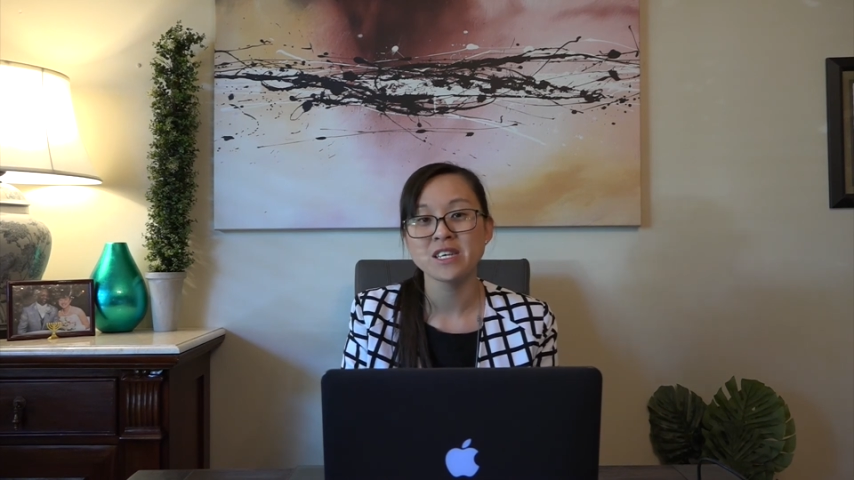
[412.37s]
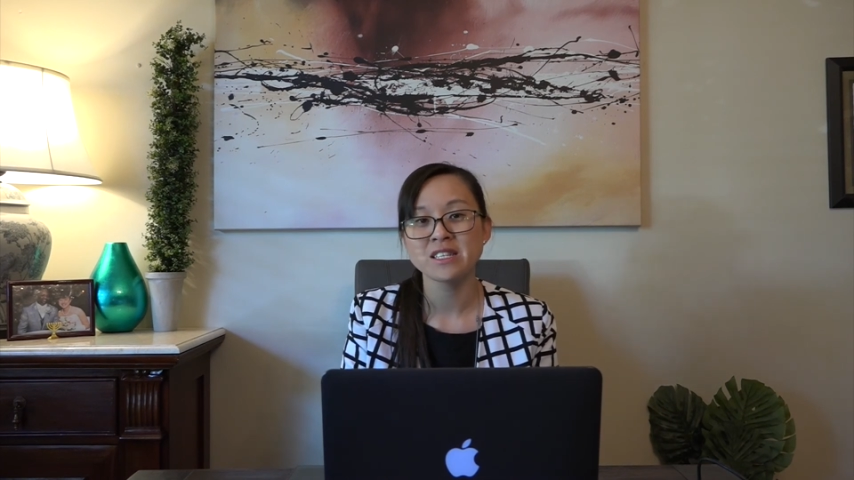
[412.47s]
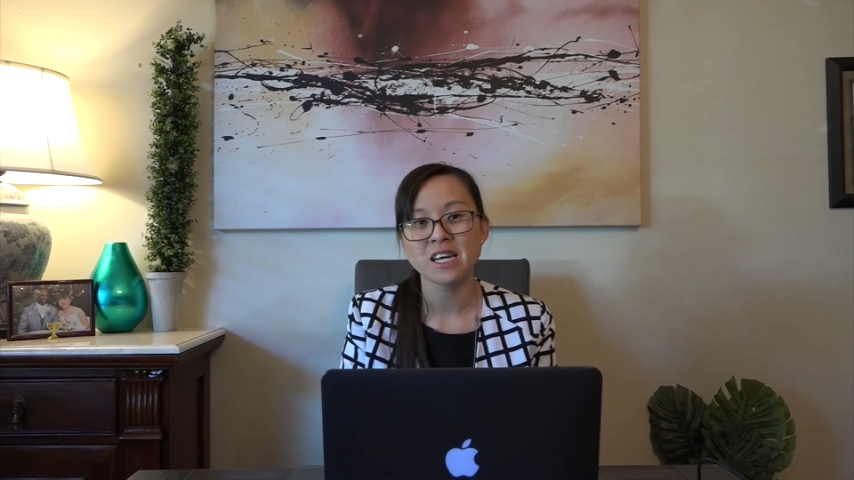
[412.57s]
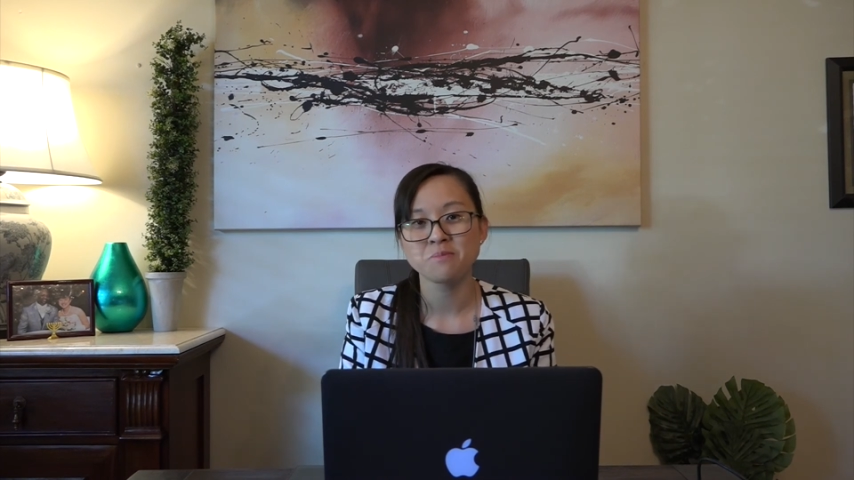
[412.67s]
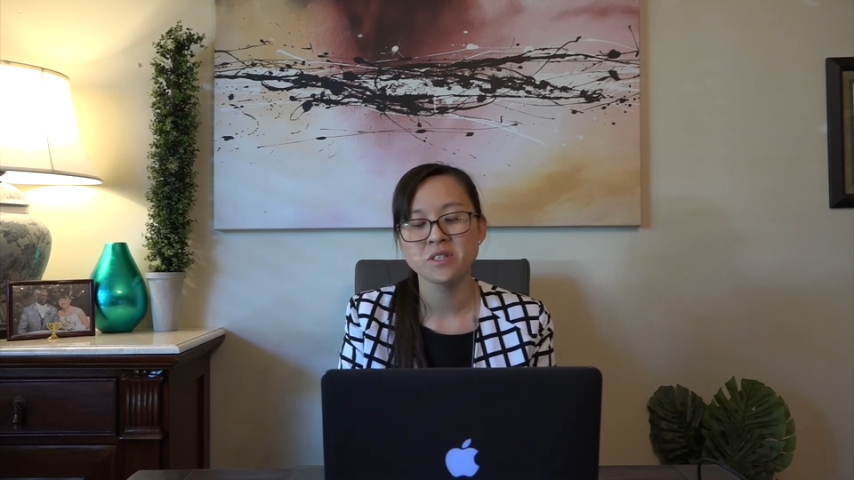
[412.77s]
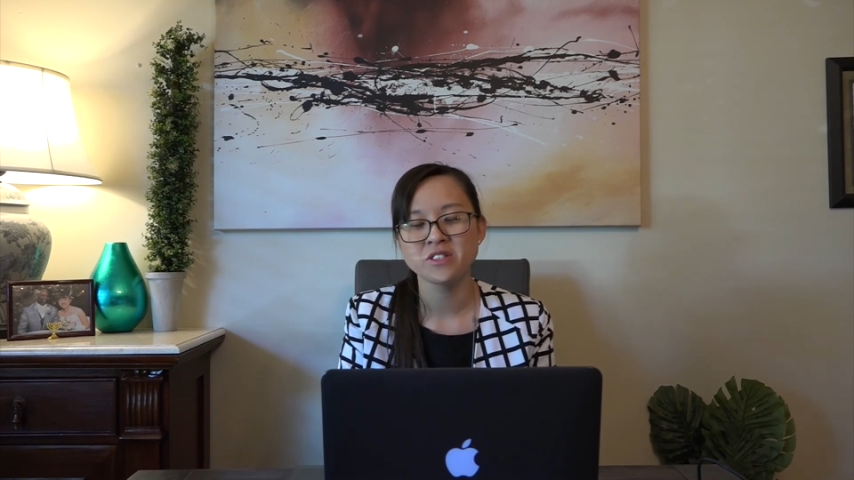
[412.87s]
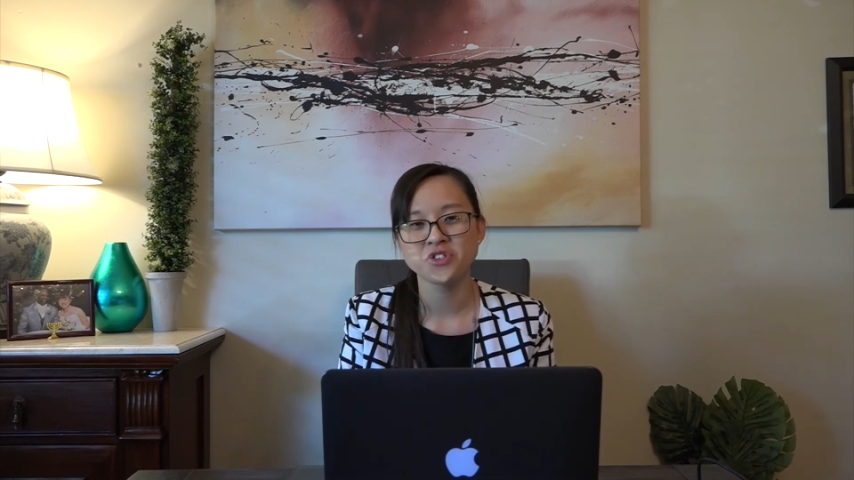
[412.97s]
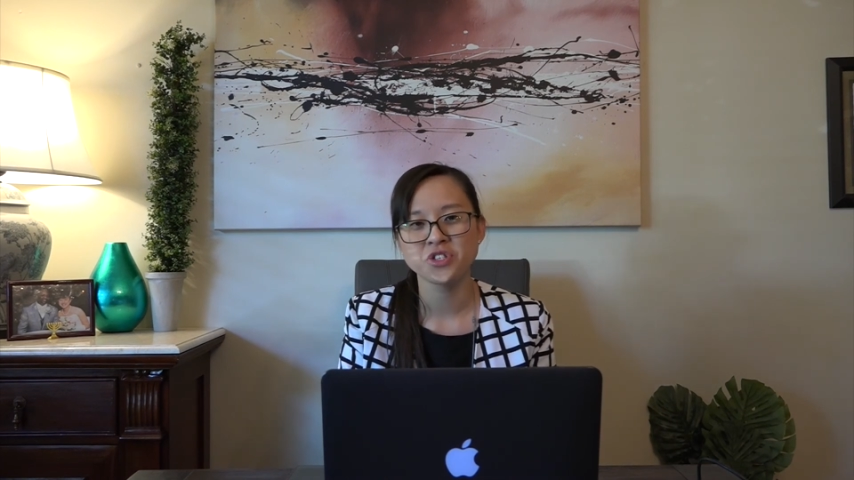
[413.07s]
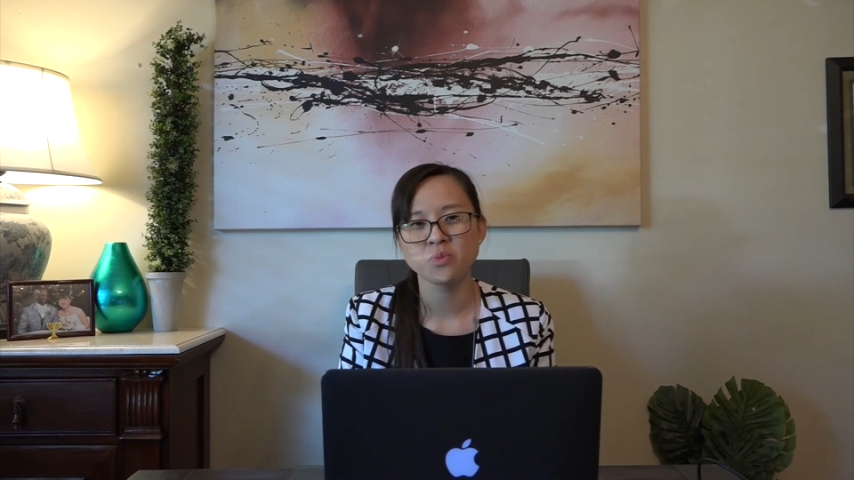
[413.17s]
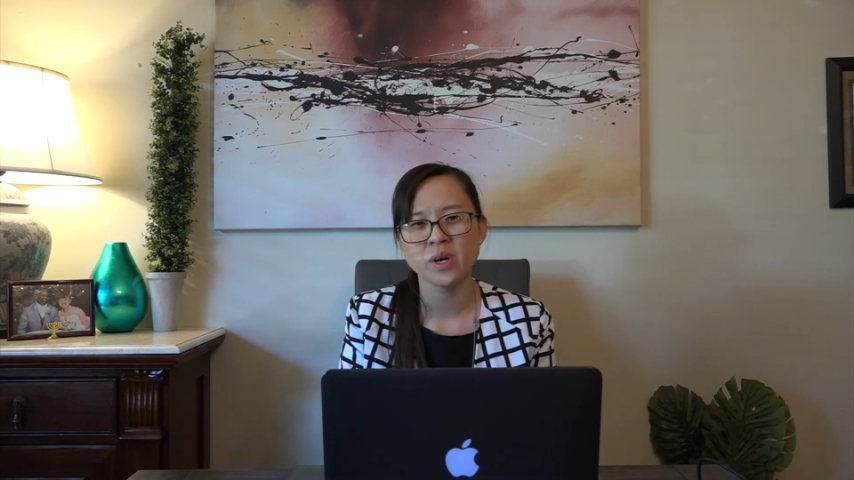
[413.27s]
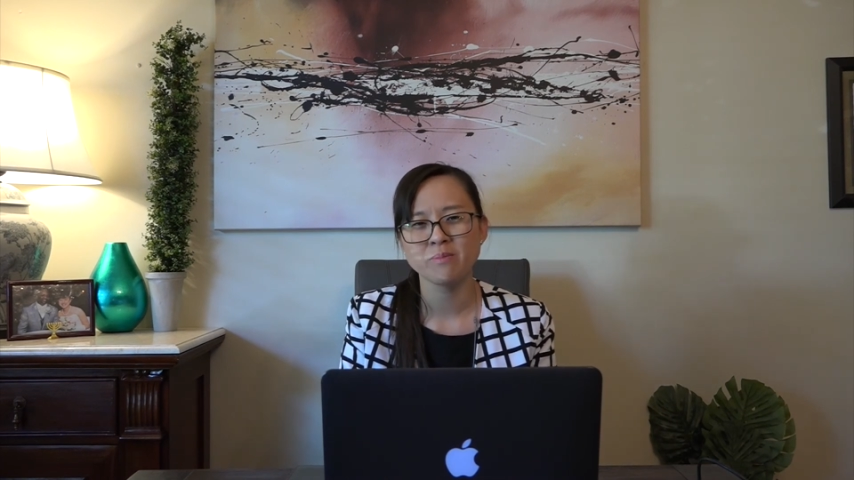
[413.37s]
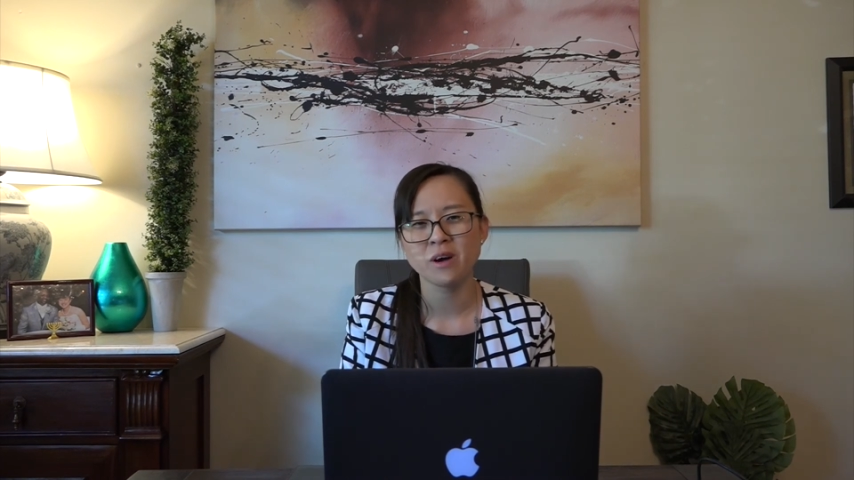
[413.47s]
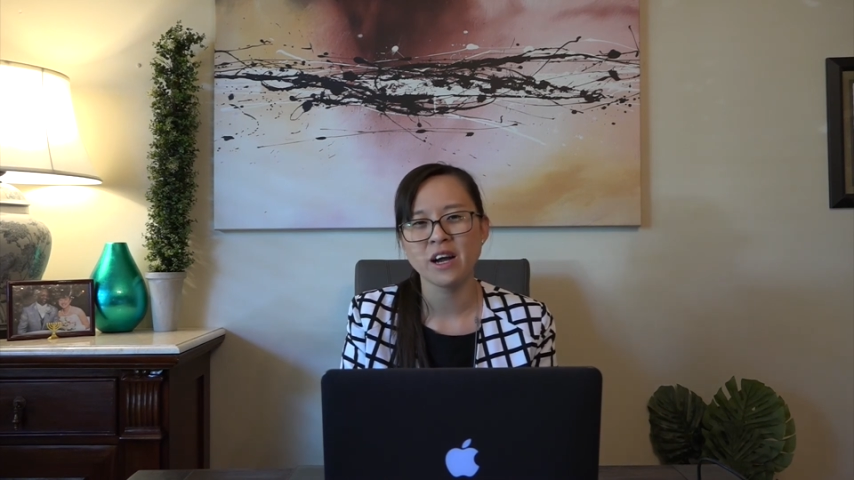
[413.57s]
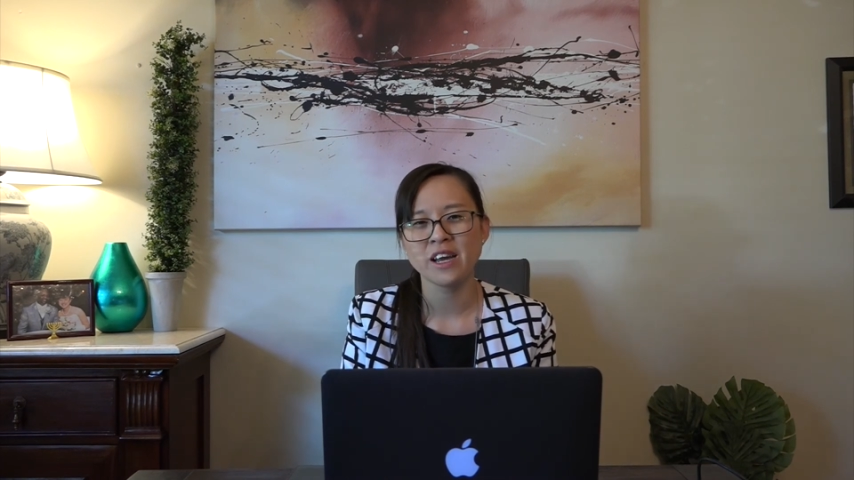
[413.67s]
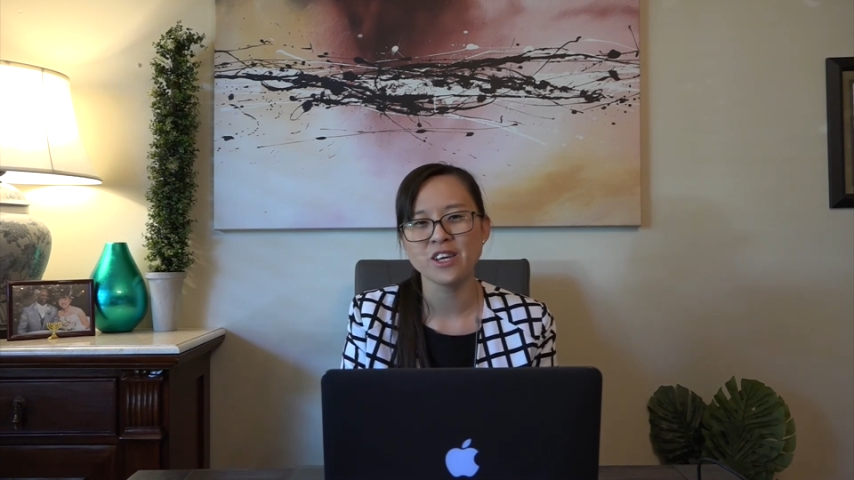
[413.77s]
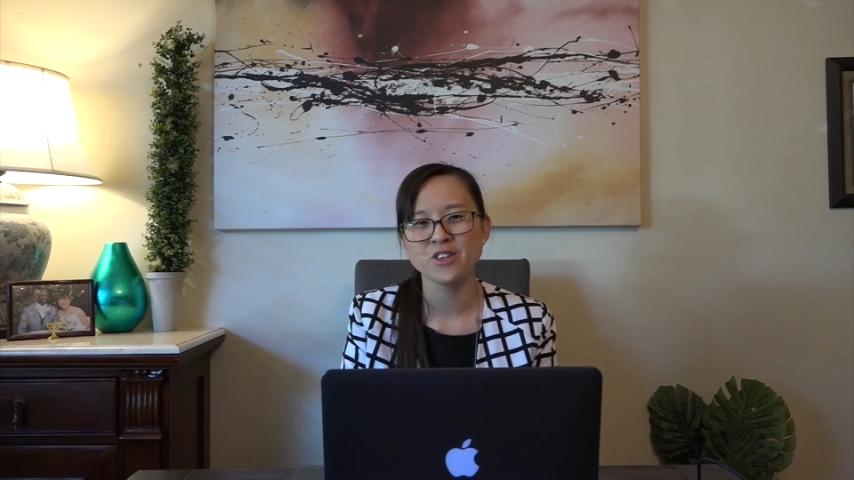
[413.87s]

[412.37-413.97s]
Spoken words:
in that position whereby